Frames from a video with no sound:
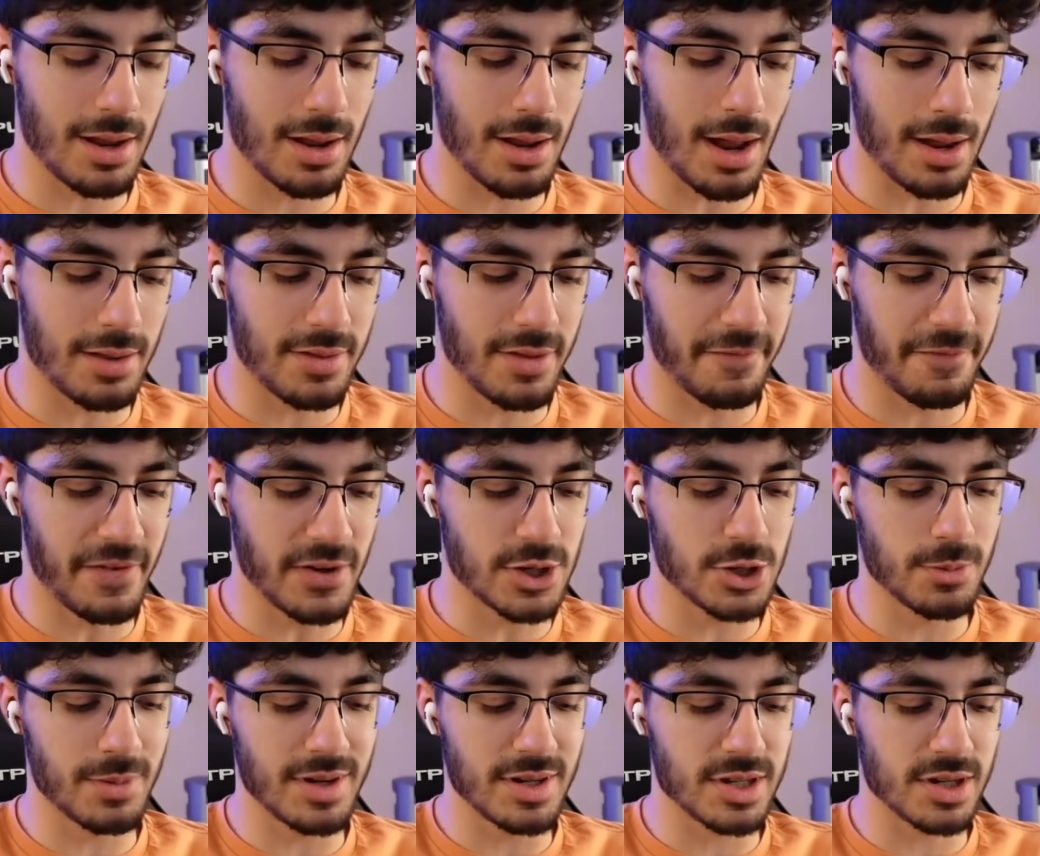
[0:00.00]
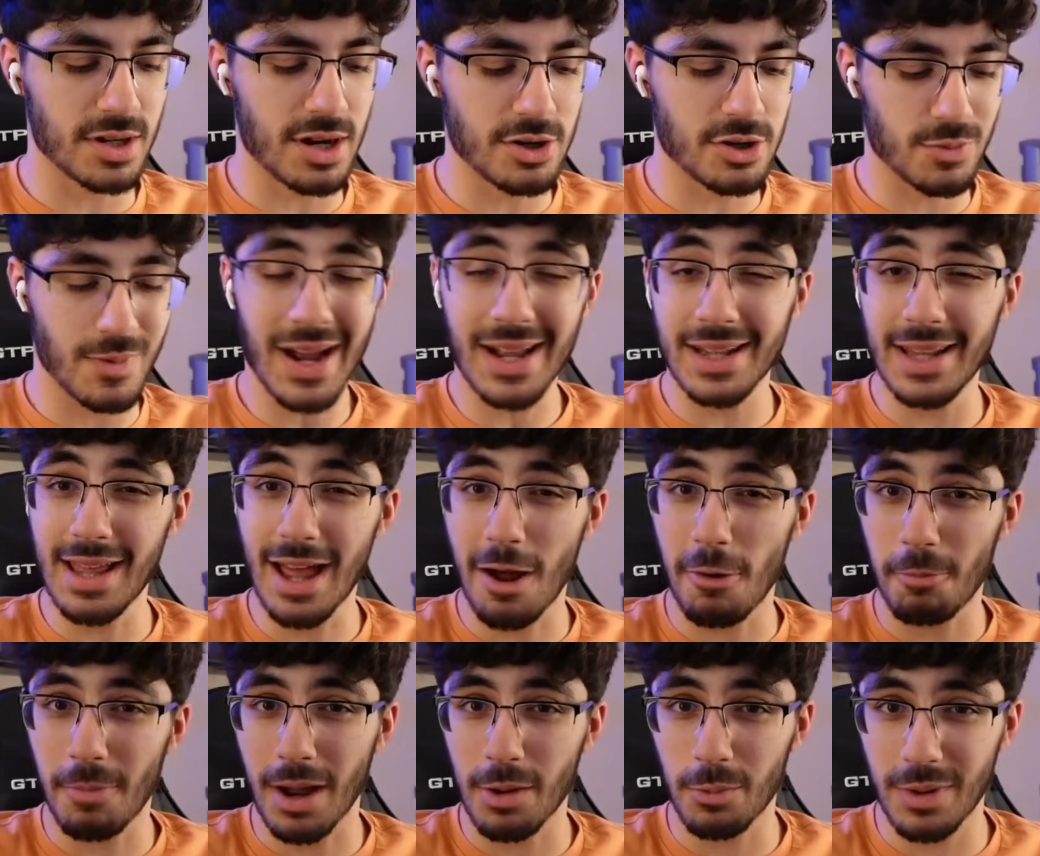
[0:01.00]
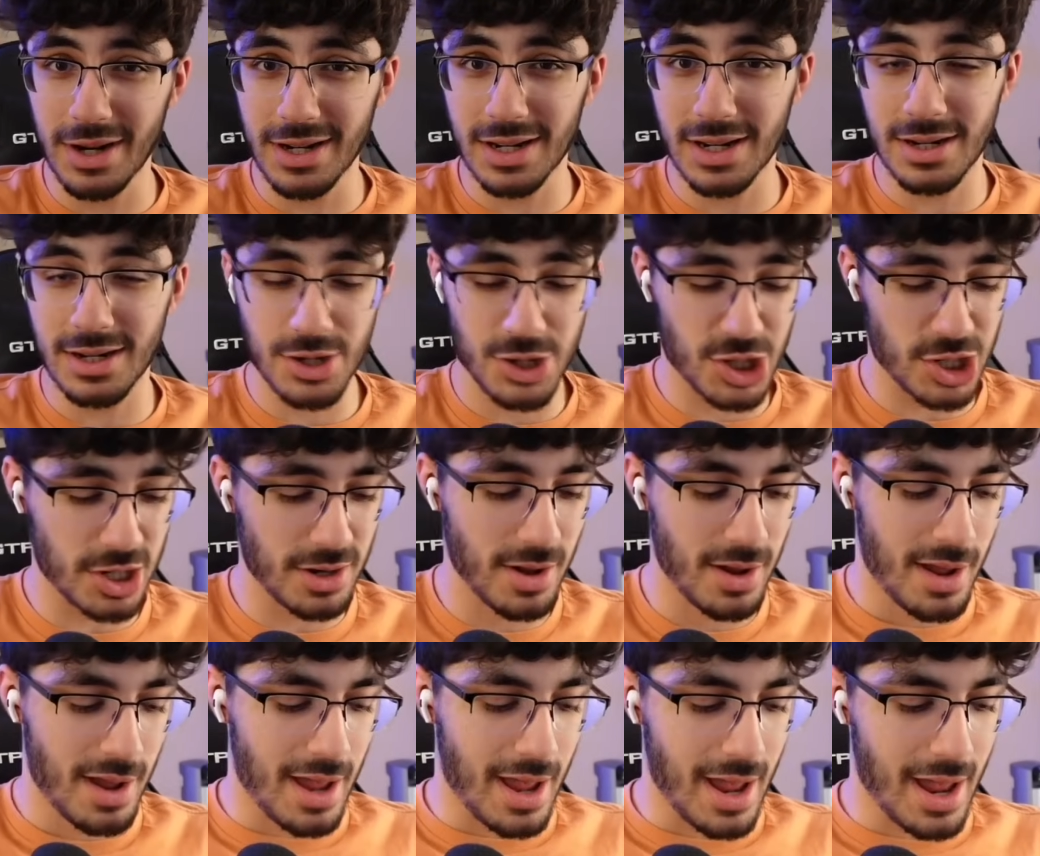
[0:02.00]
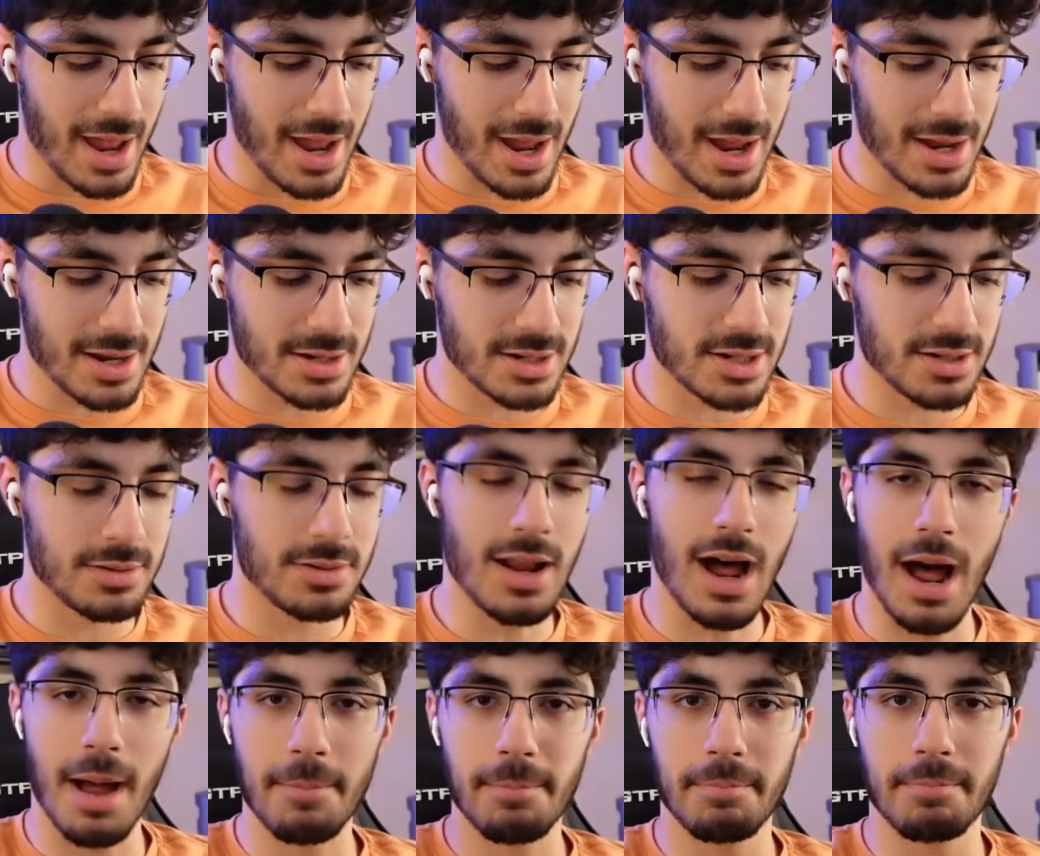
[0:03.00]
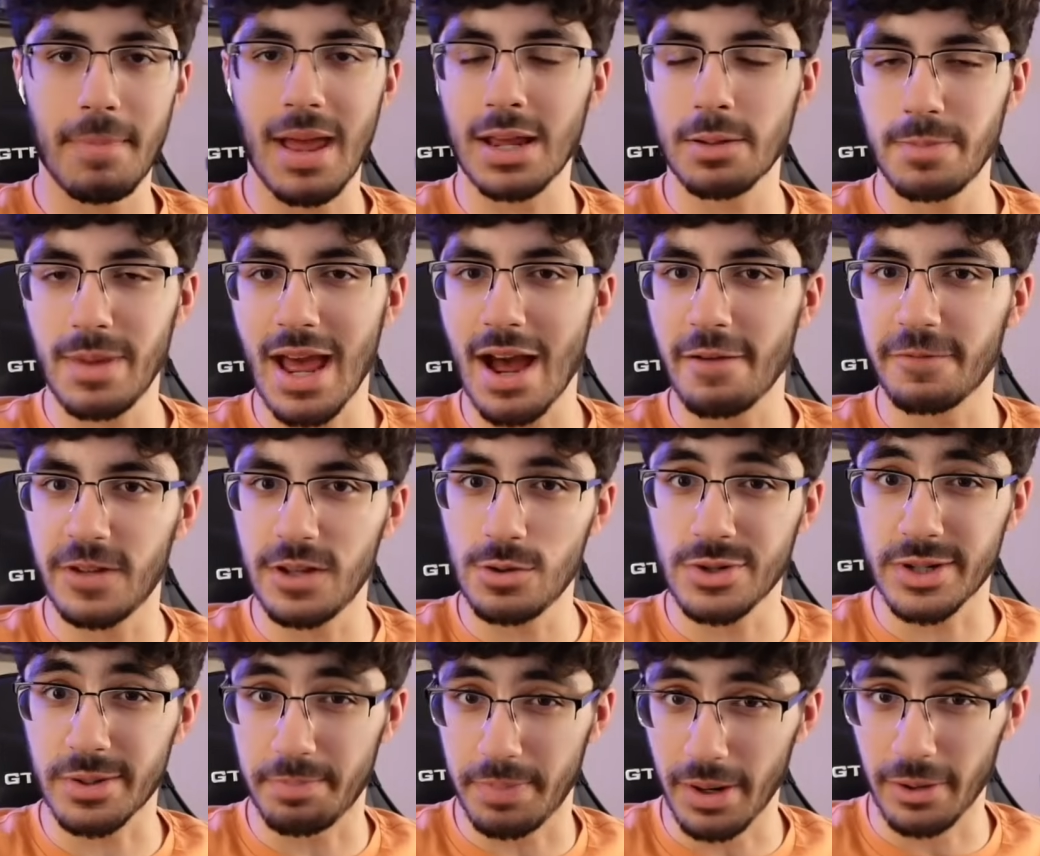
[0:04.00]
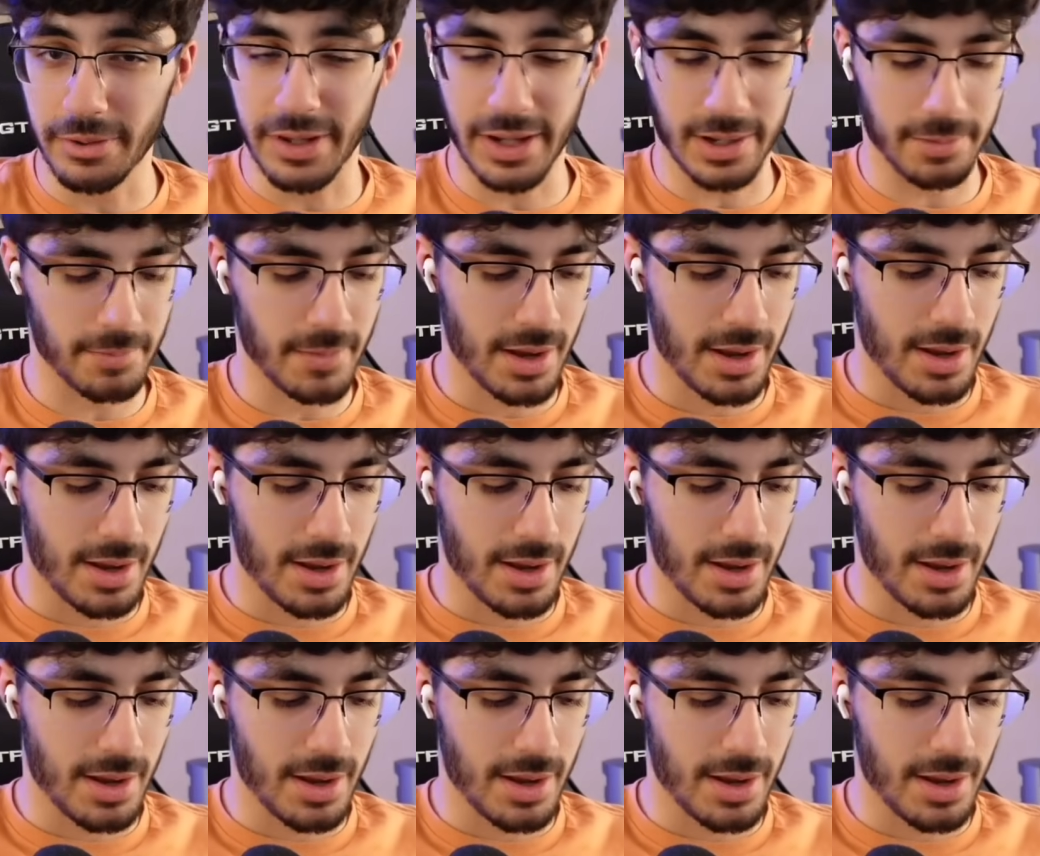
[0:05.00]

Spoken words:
the Fisherman is going to directly help my win condition and not make me have to use a building.